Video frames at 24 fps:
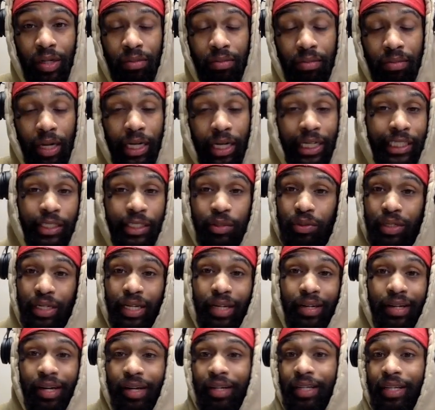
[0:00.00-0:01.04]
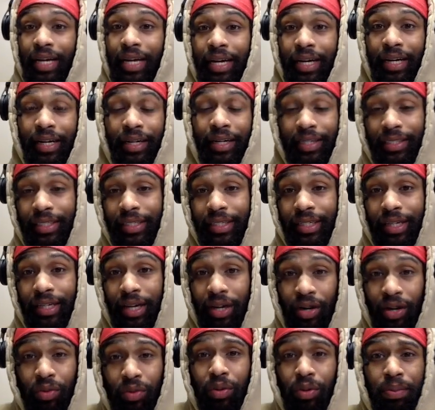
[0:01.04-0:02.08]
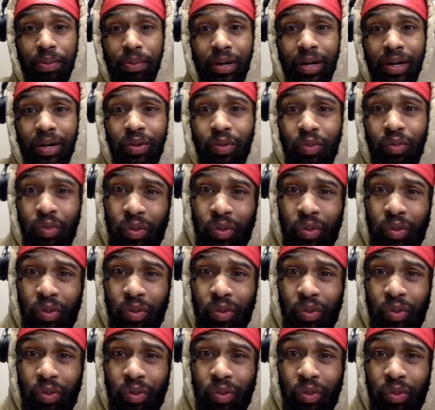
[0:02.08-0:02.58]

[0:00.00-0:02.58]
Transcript: I just want to give y'all a lot of content. I don't want to put out